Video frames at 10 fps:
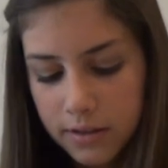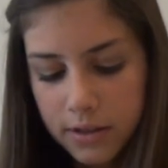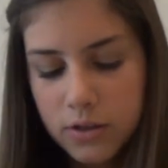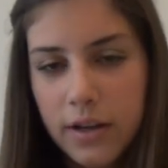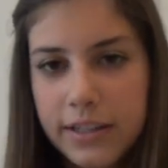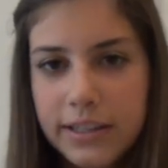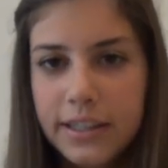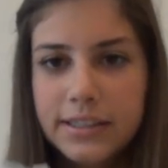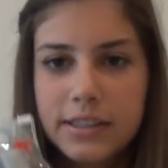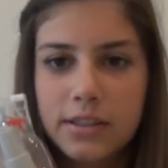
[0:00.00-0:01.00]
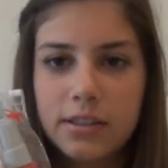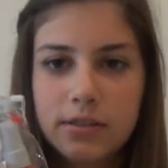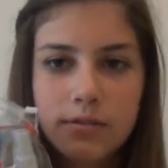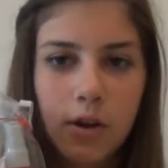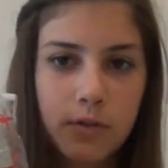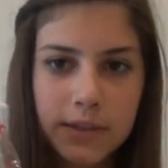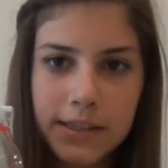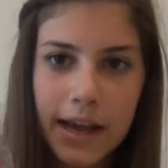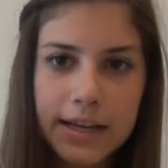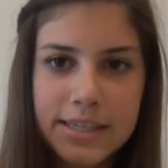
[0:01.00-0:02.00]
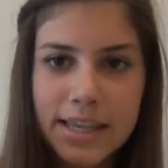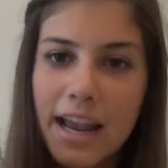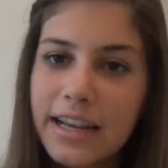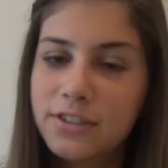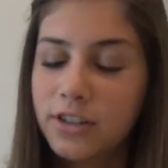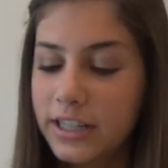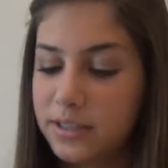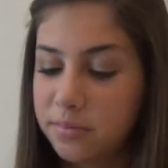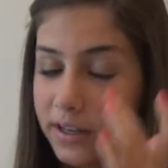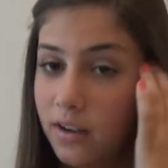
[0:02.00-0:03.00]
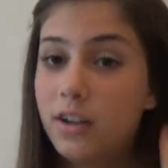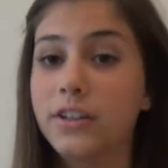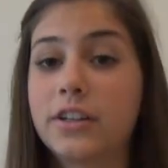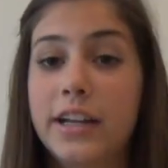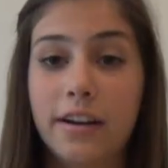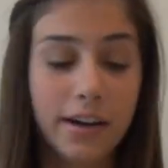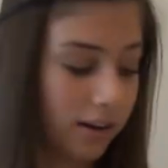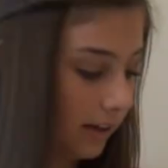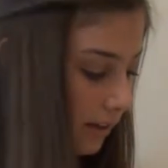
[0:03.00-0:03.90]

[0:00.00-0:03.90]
So I think this little oversized set is great to bring on your carry-on.